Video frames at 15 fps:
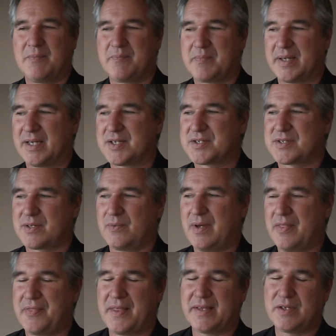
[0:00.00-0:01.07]
Because the
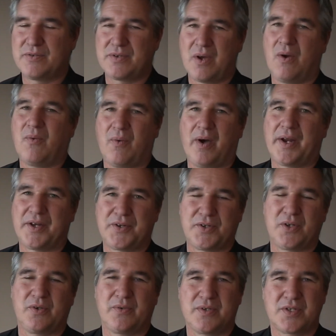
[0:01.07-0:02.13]
one thing you don't want to
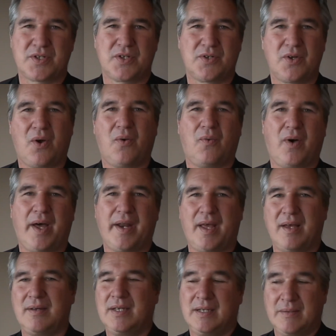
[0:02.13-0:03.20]
do is you don't want to